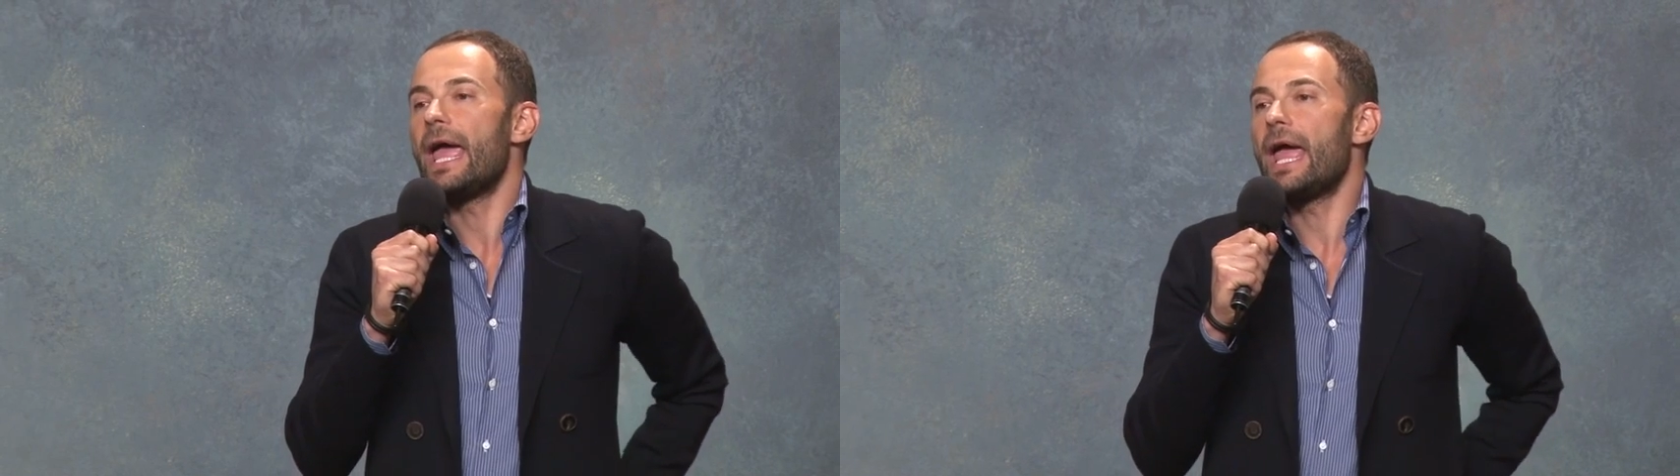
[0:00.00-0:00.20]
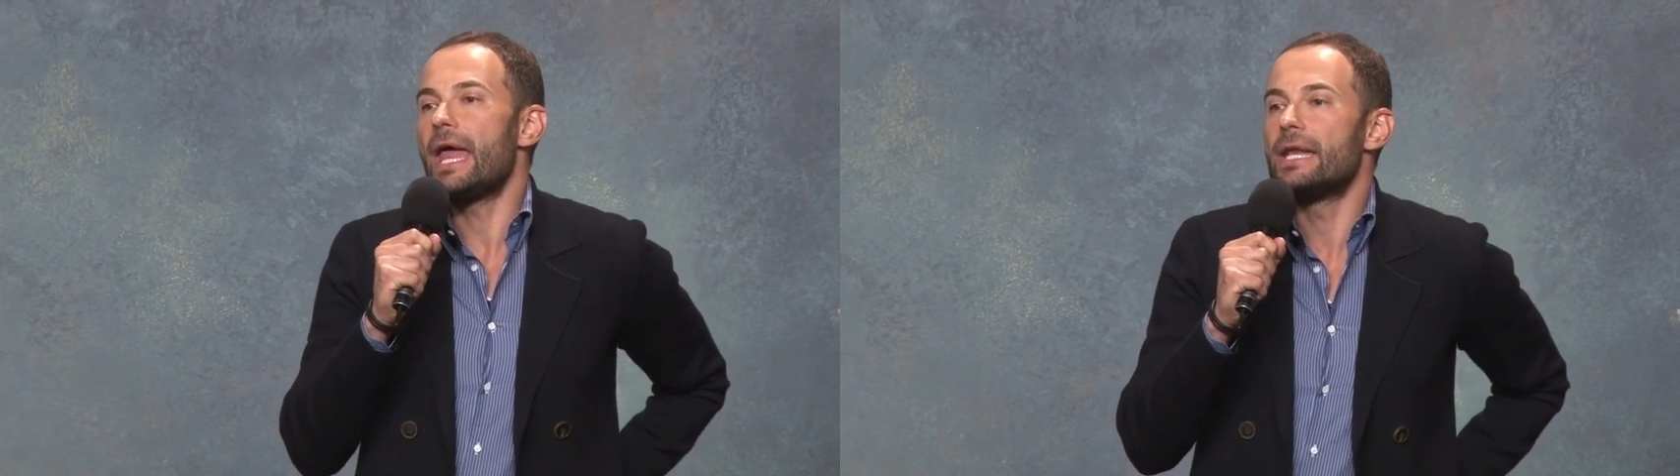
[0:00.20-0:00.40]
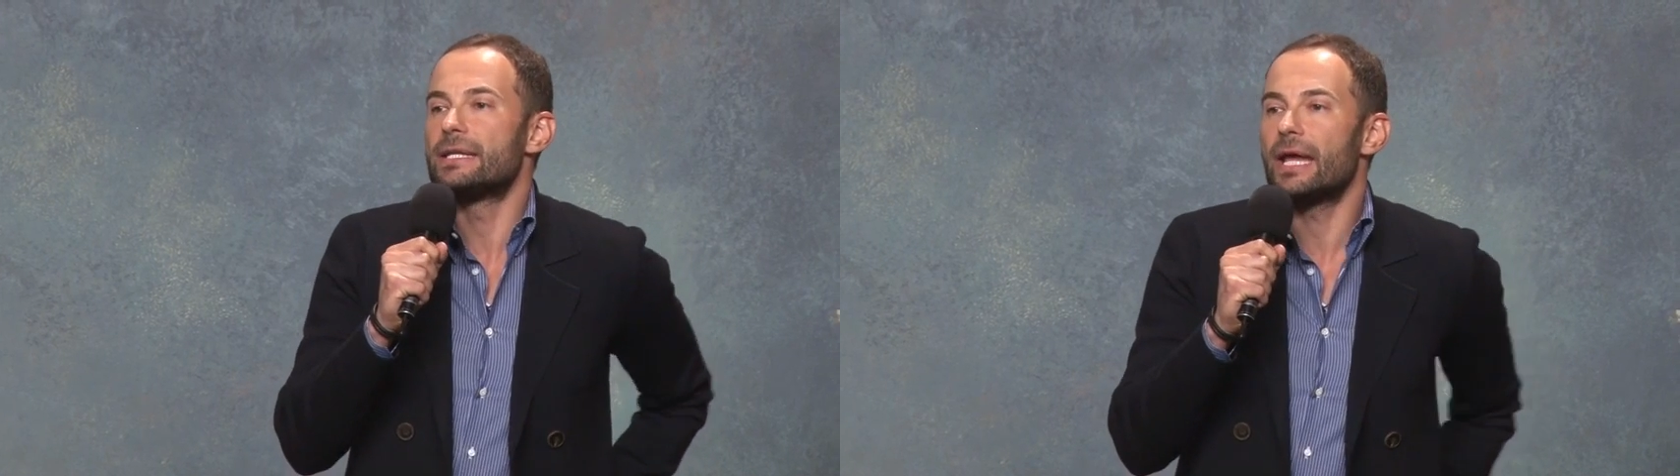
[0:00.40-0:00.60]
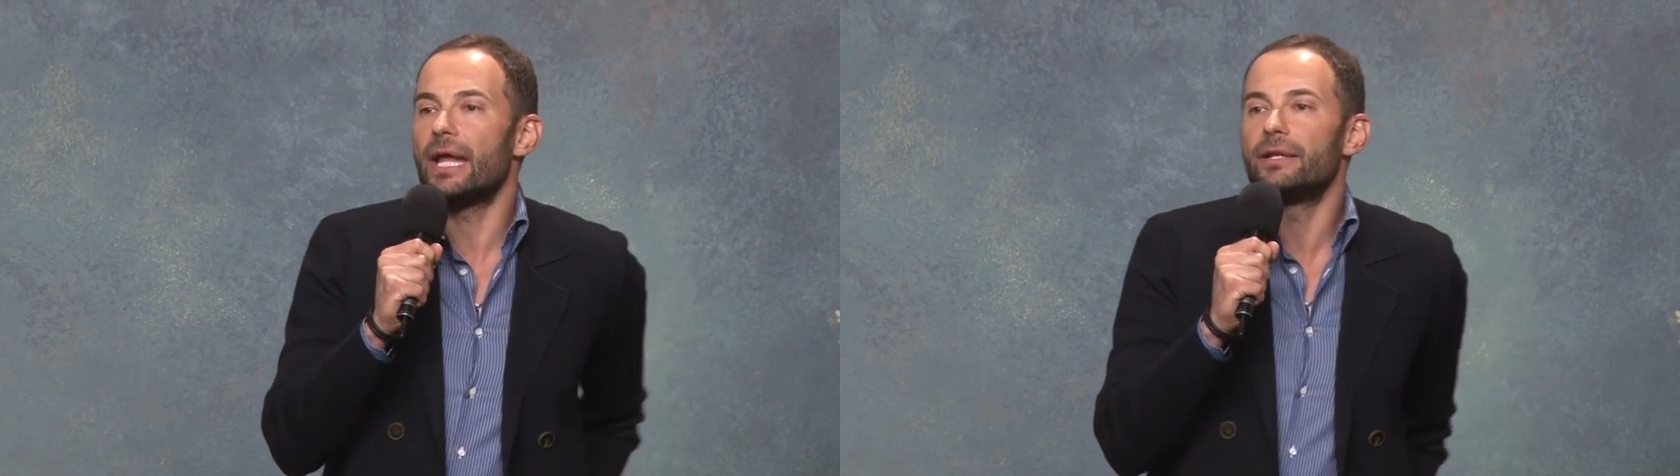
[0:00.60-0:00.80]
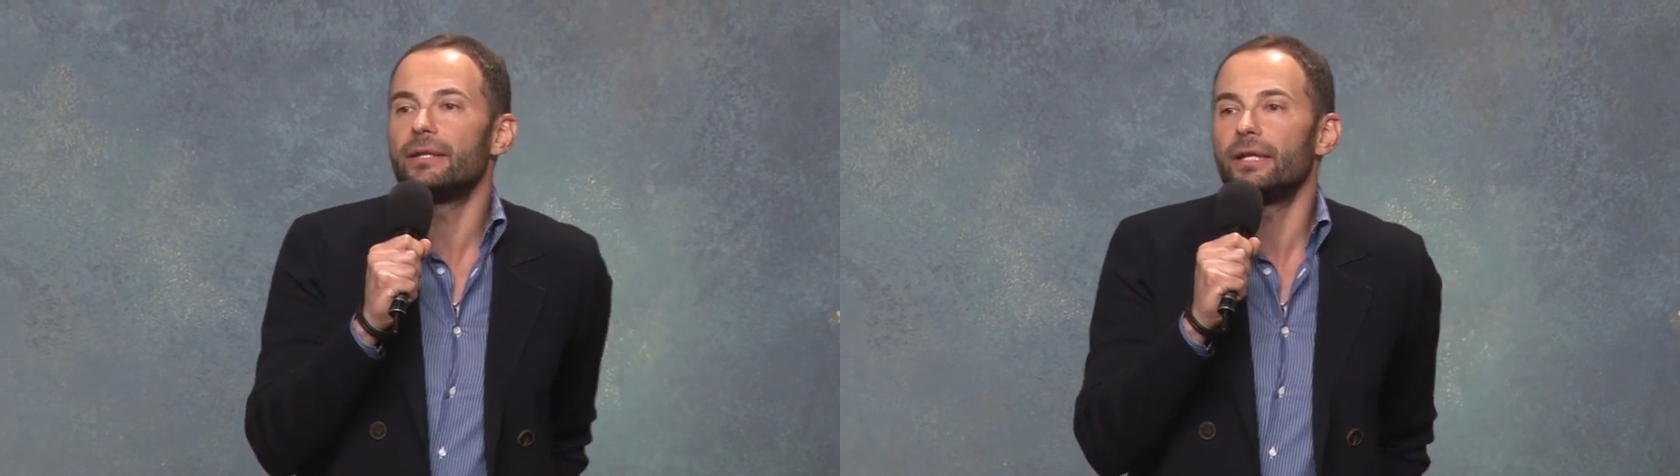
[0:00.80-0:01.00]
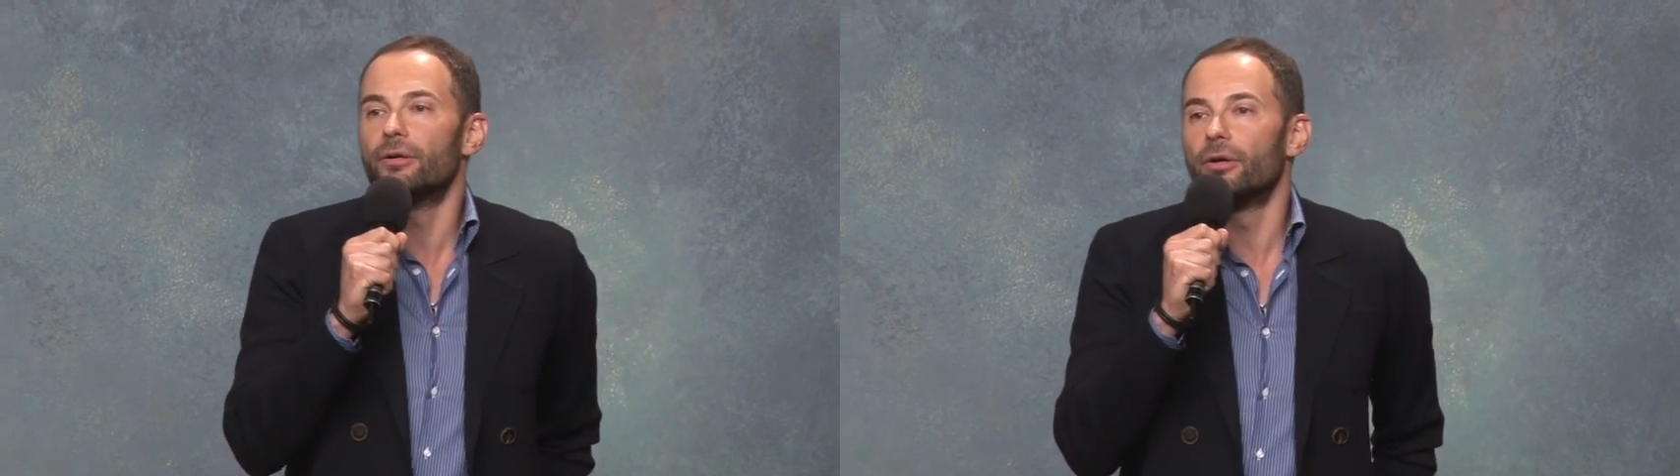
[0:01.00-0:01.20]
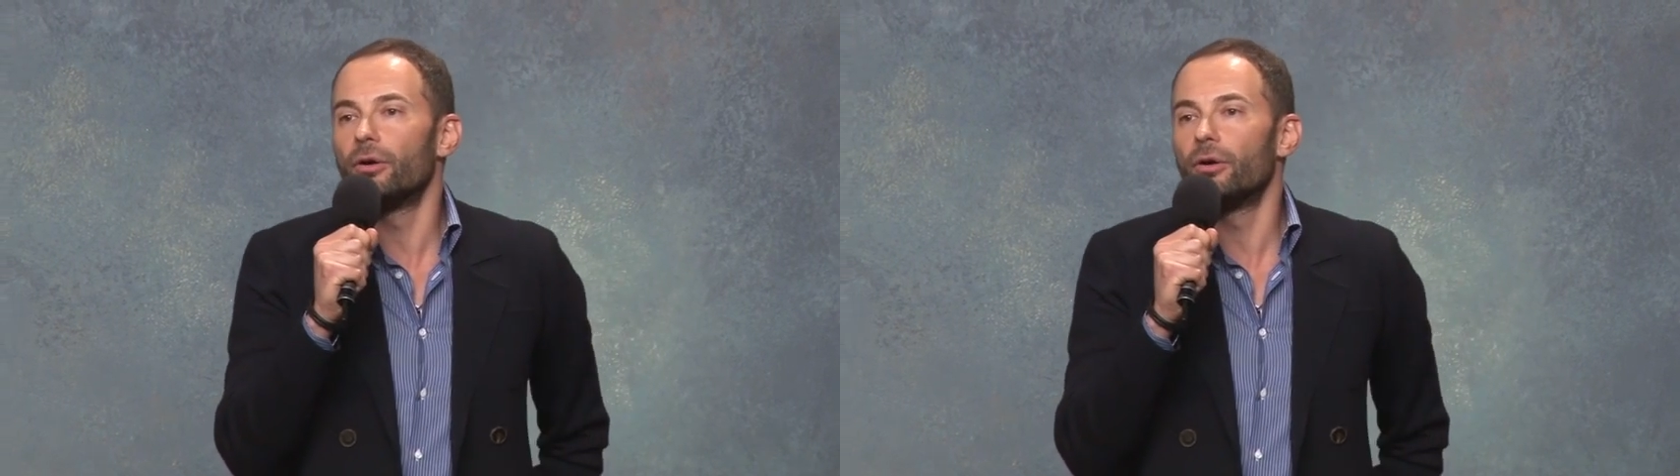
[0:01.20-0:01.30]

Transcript: And you know,